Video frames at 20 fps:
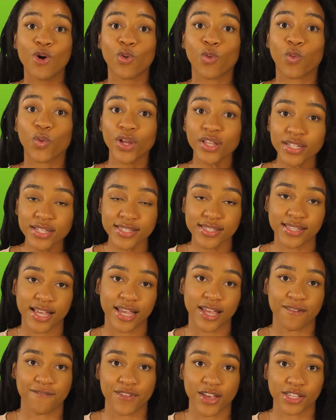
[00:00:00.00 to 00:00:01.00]
real
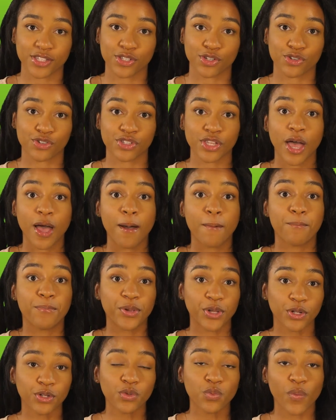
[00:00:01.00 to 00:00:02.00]
estate investors
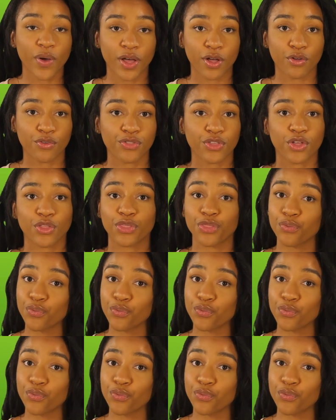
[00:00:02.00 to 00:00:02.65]
build wealth